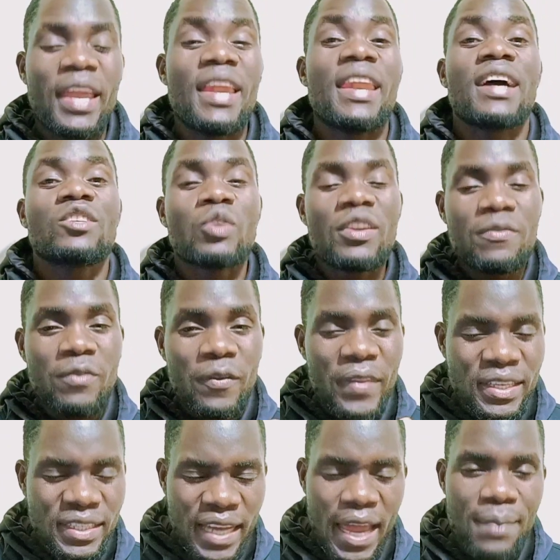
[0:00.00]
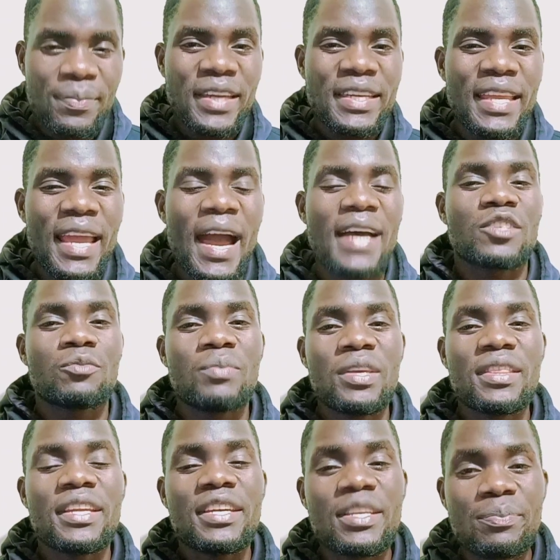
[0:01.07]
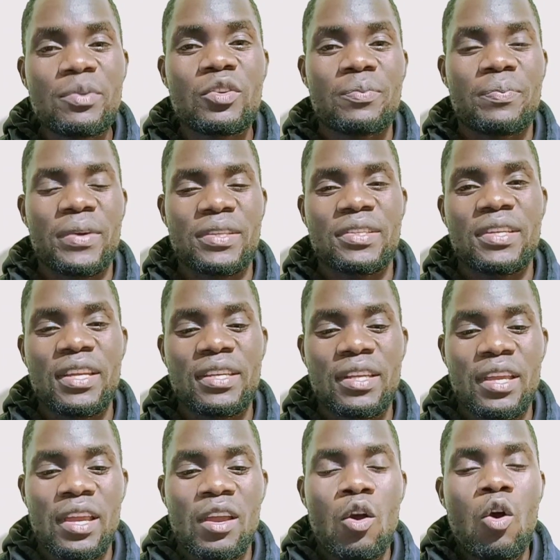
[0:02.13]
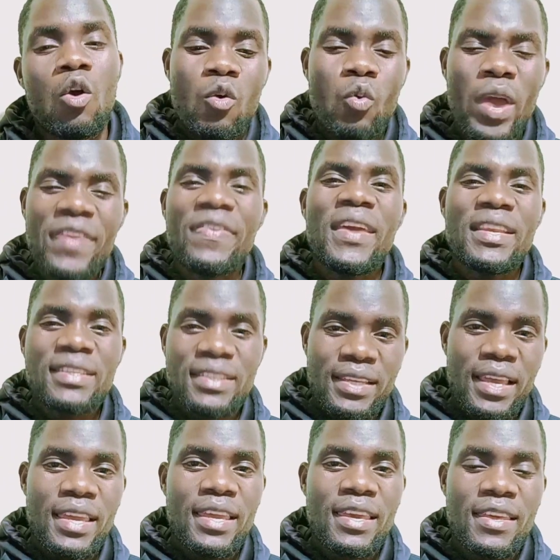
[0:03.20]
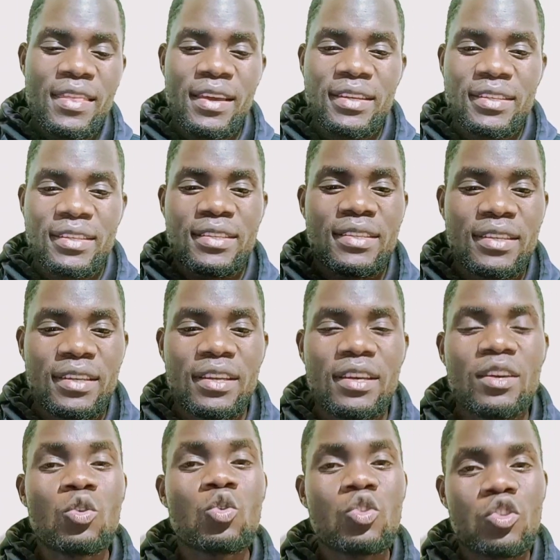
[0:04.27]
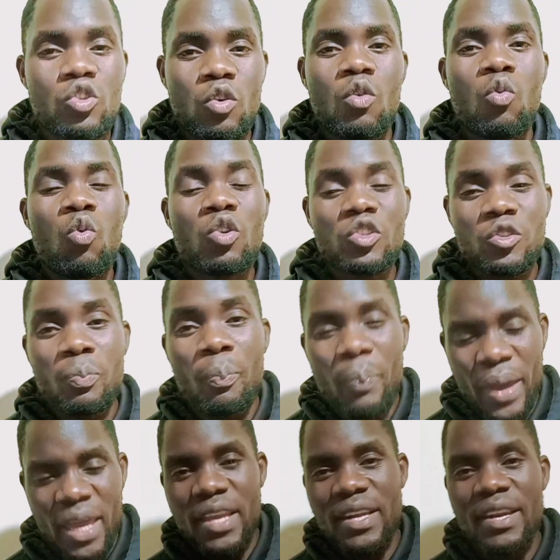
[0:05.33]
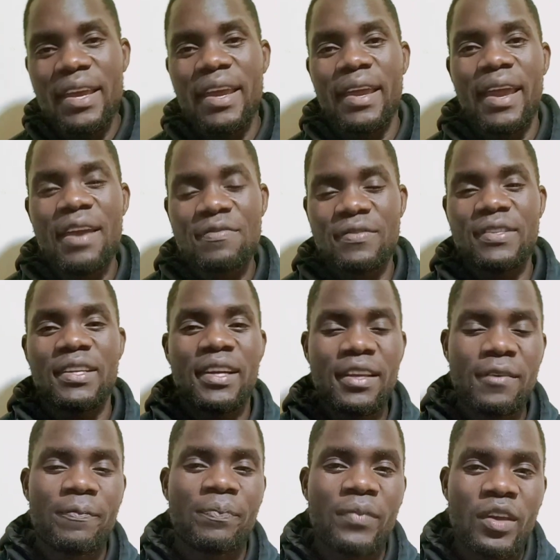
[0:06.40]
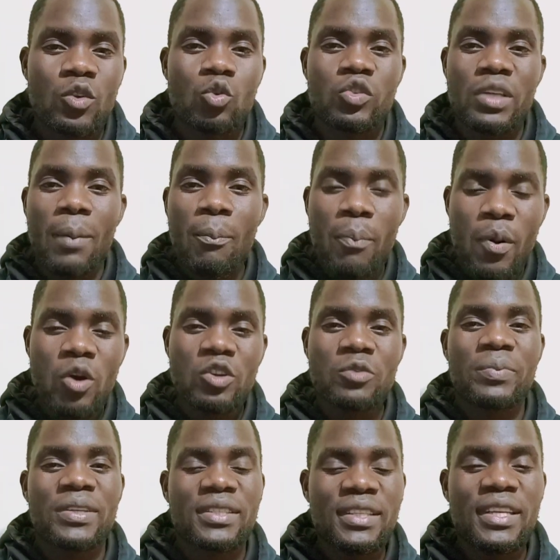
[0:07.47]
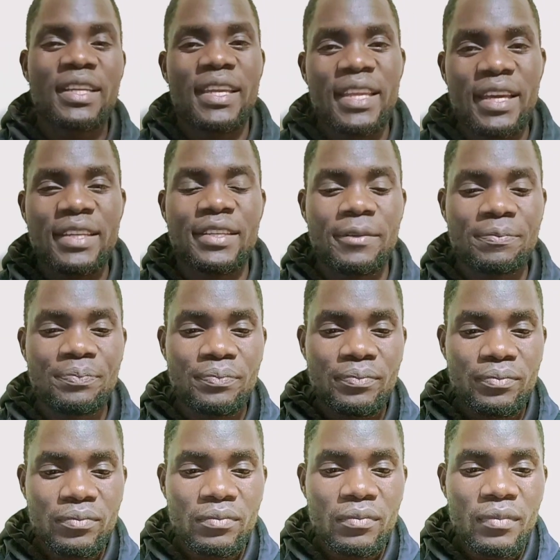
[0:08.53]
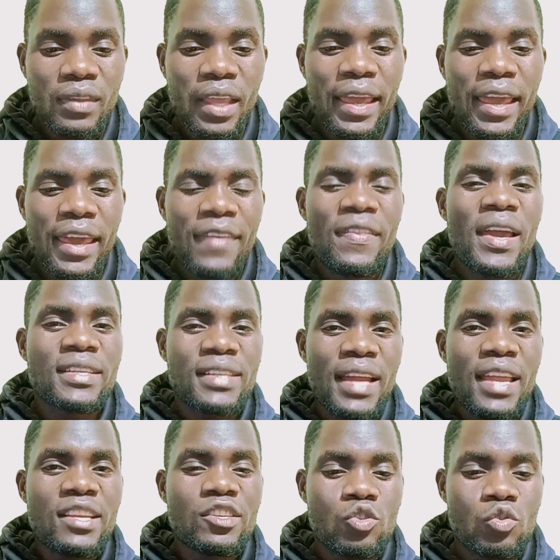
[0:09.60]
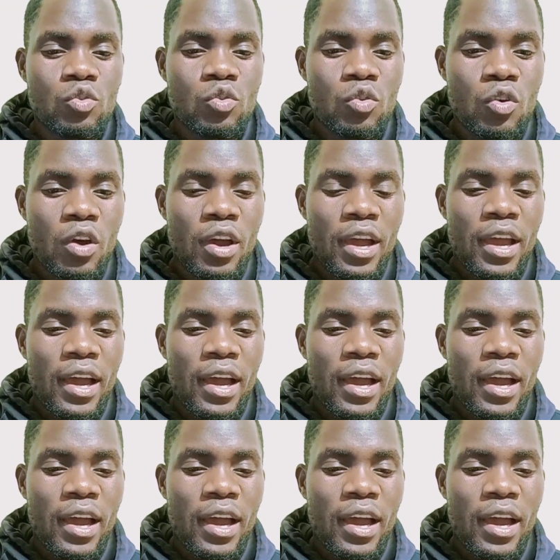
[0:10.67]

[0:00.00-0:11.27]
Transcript: and actually for the time that he has been the deputy president. When they say that Ruto was paid heftily to support President Kenyatta, they are trying to